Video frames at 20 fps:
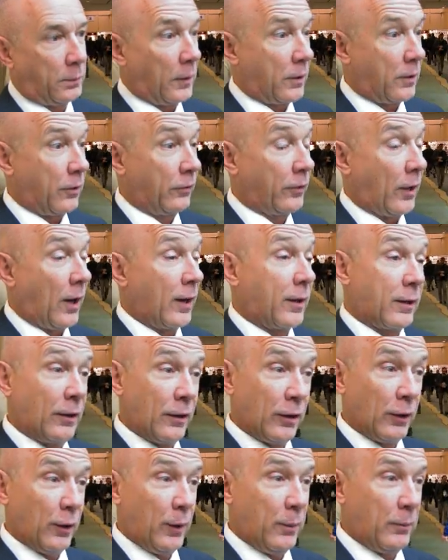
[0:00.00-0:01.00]
because I can
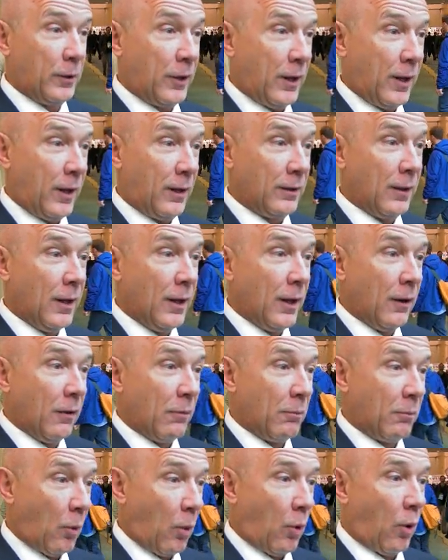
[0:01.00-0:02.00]
eliminate
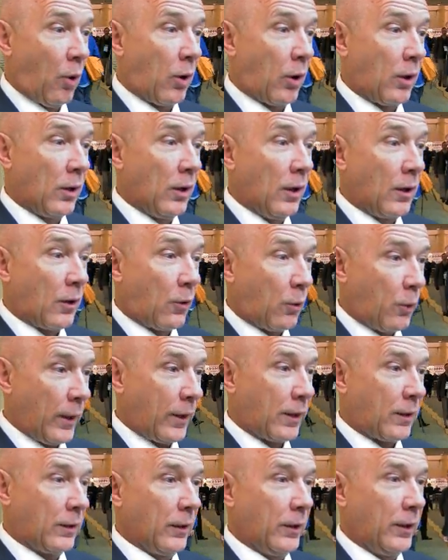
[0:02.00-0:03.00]
more
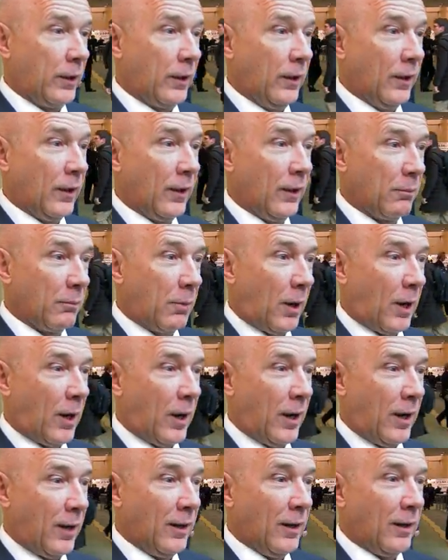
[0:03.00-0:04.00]
quickly
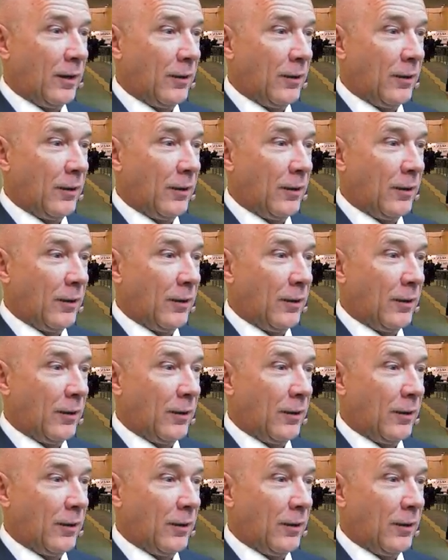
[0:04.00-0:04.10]
by